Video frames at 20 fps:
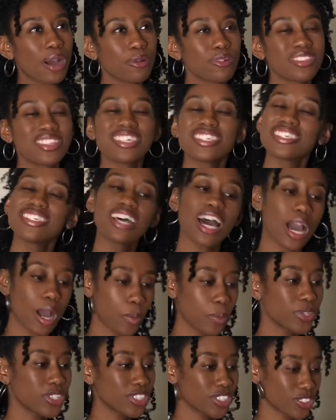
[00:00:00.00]
This is how I
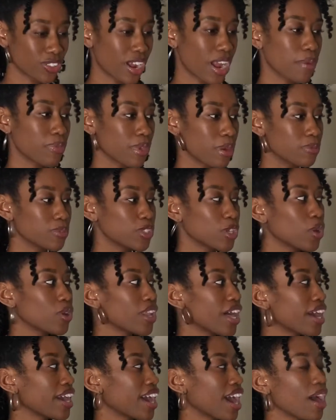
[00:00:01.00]
would describe them. So
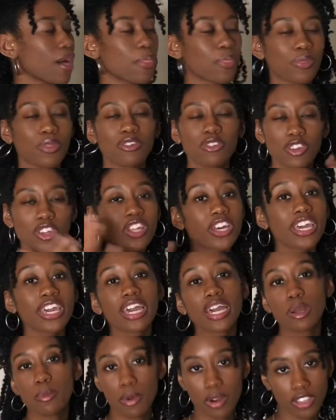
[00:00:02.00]
like, if you're looking
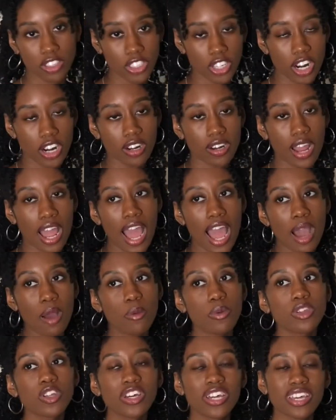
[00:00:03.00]
at a birth chart, I
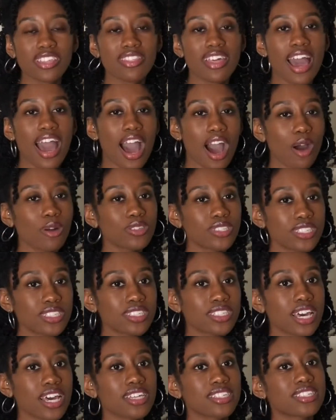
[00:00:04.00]
would look at the
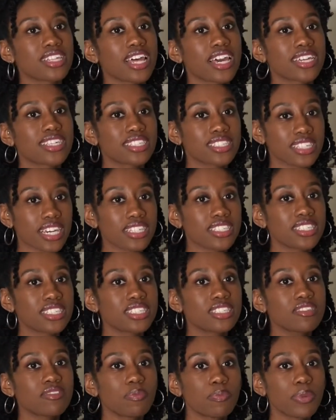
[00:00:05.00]
houses as like
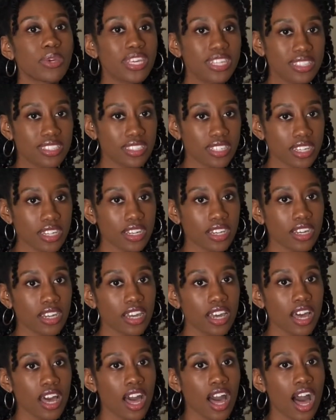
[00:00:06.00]
slices of pizza,
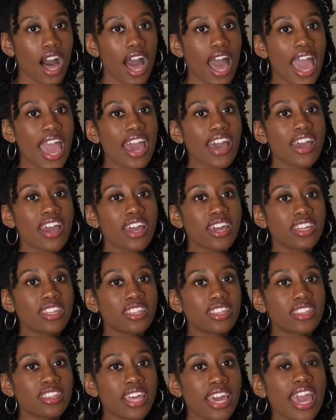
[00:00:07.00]

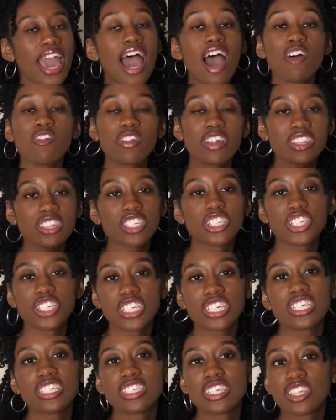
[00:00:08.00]
and they have like the
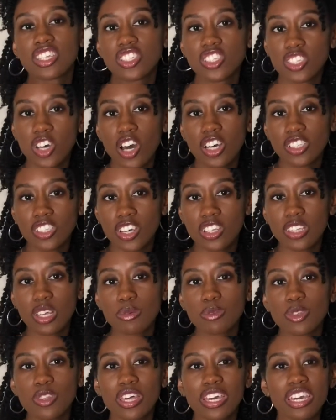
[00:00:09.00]
cheese and the sauce on them.
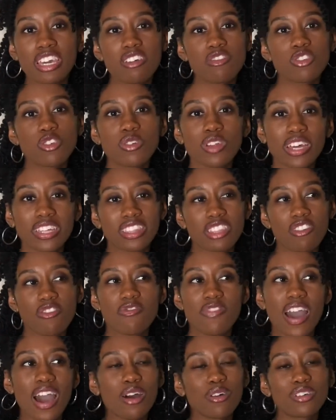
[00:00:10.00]
So that gives you like the
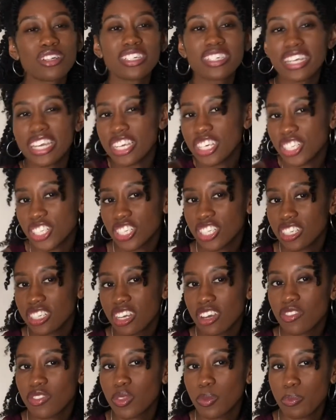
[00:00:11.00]
foundation
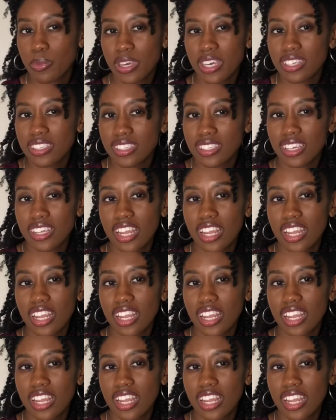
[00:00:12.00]
of the pizza.